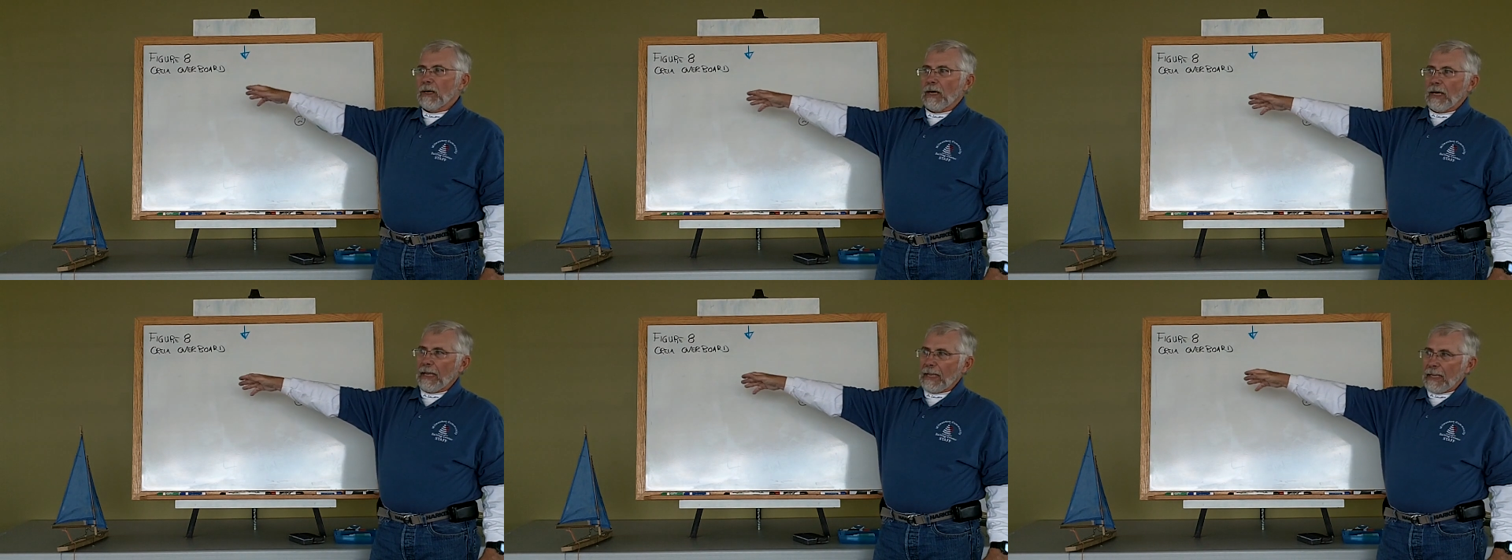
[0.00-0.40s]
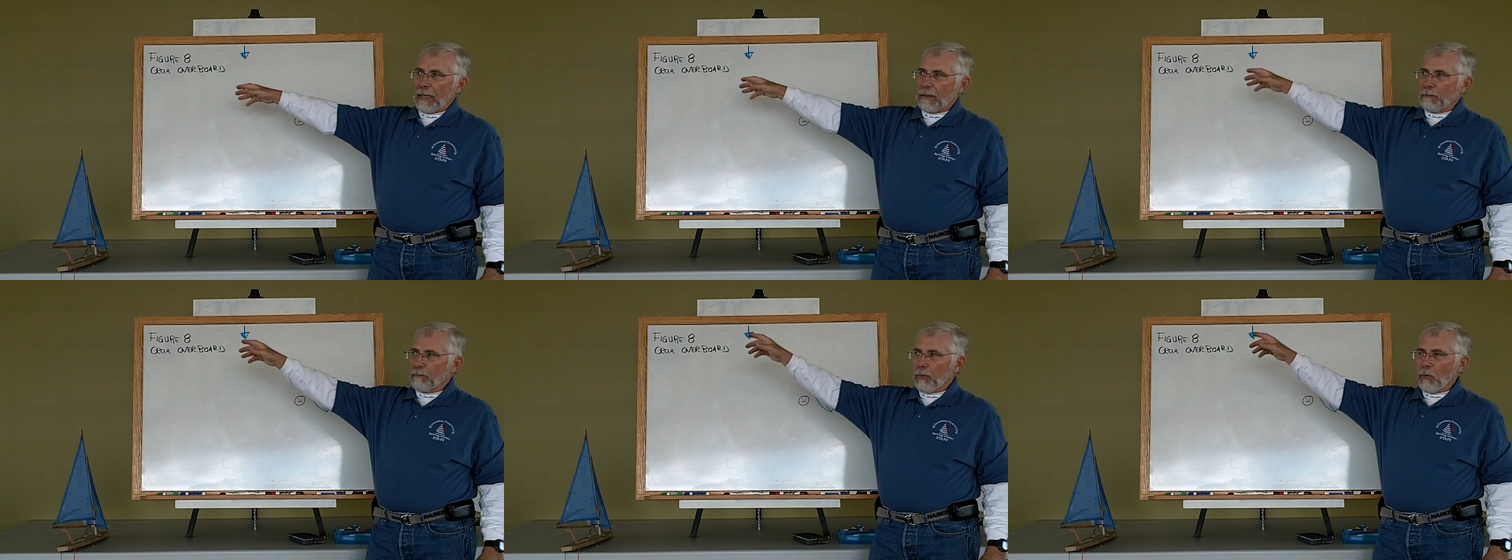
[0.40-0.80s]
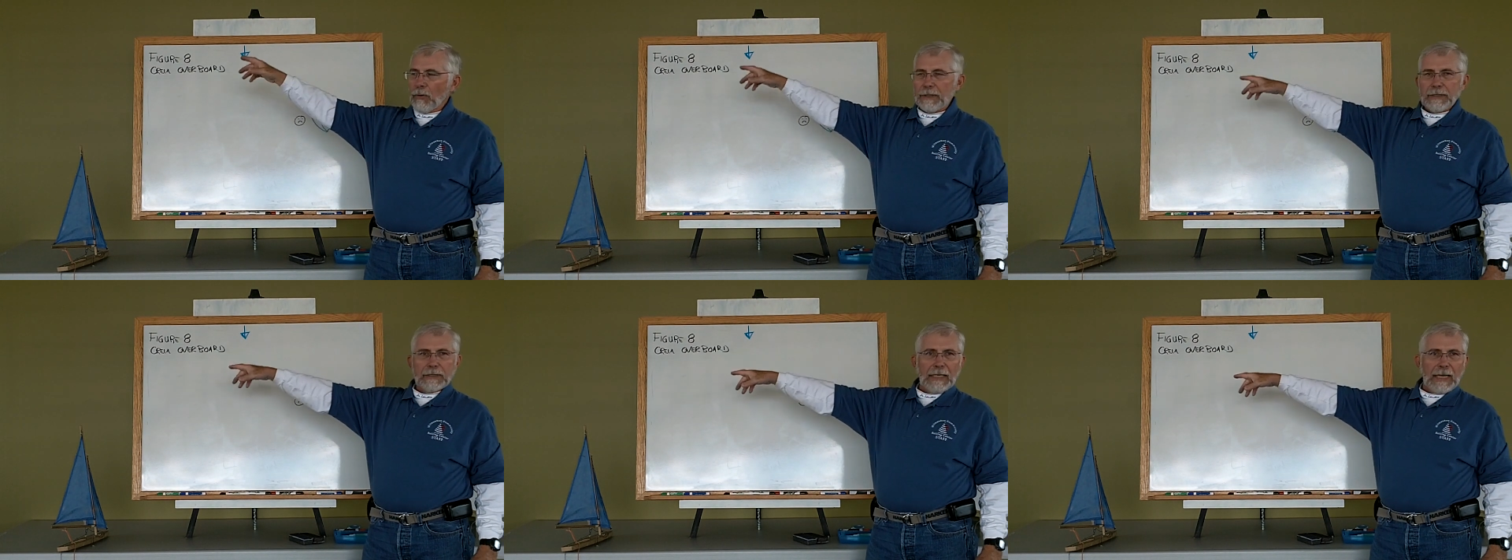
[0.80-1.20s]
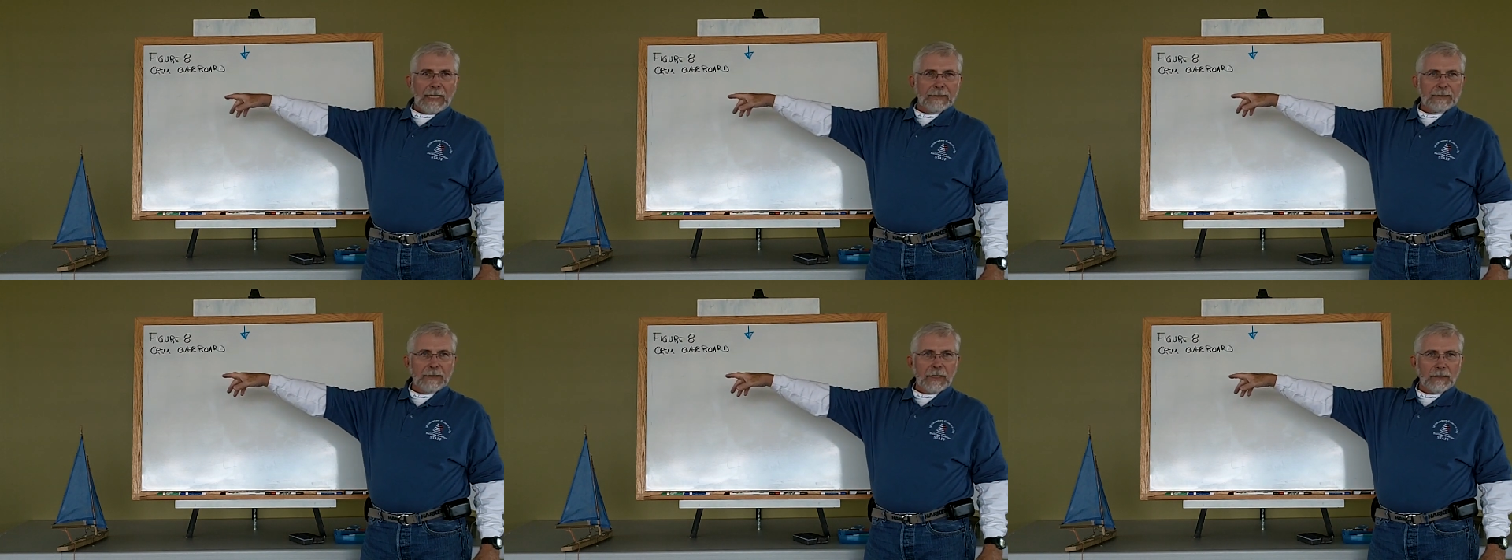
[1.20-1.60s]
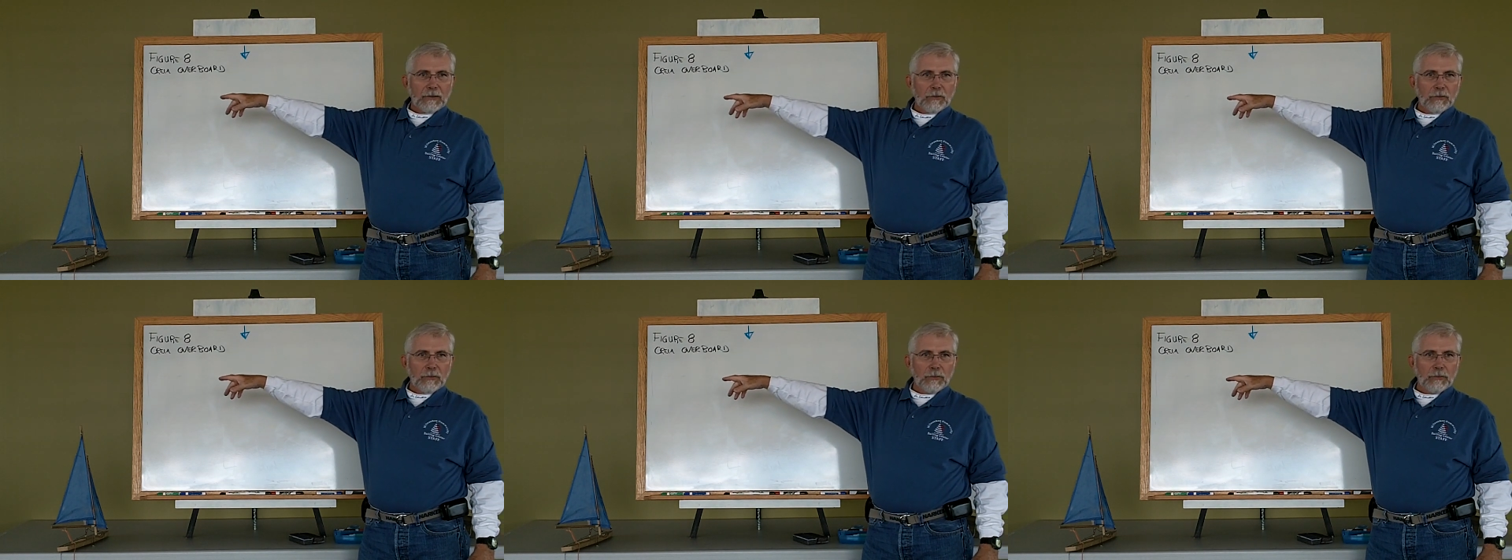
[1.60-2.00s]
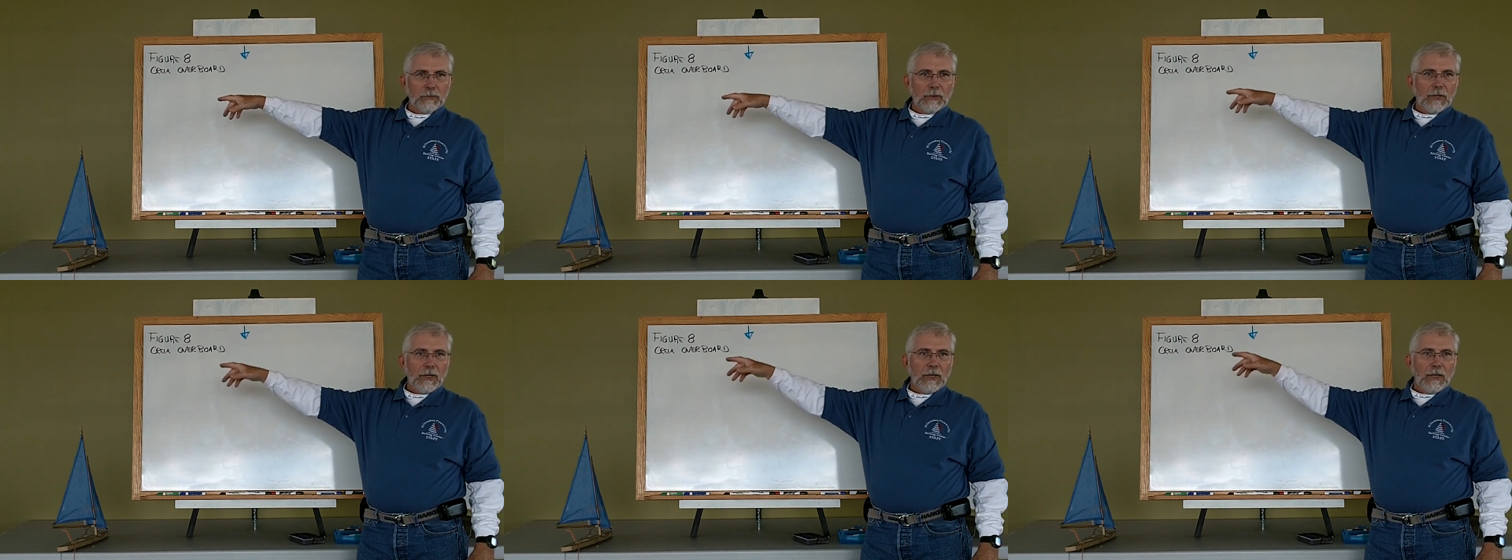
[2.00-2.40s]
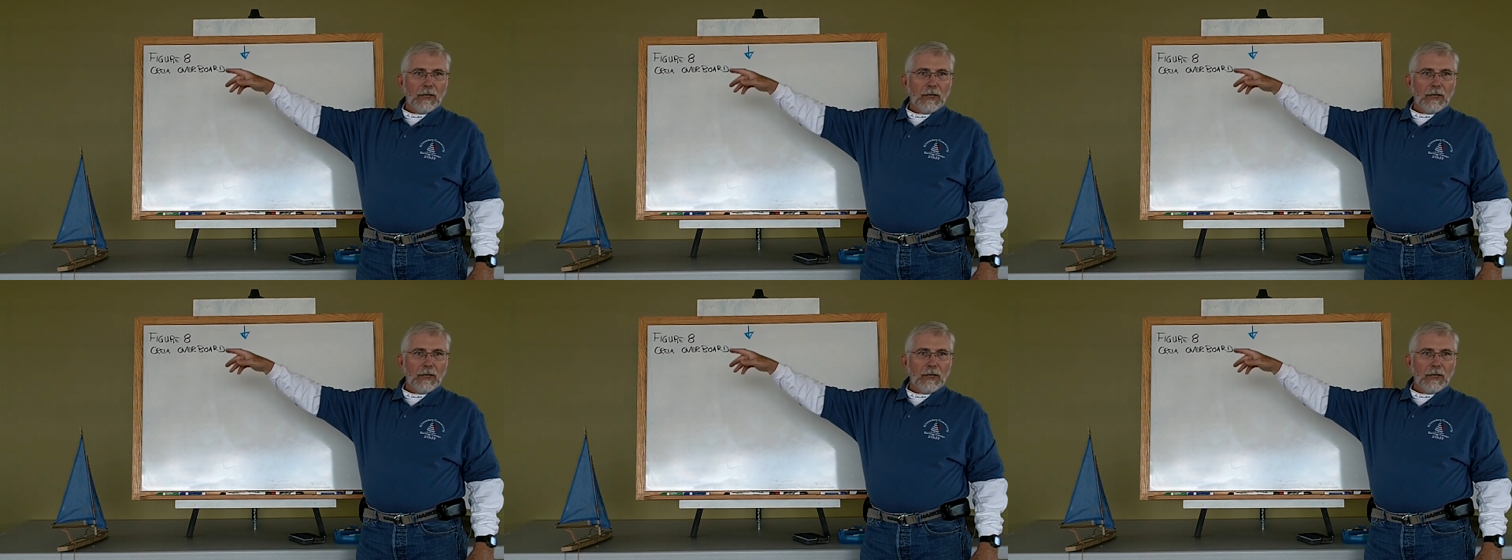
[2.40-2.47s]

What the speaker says: a hand pointed at that crew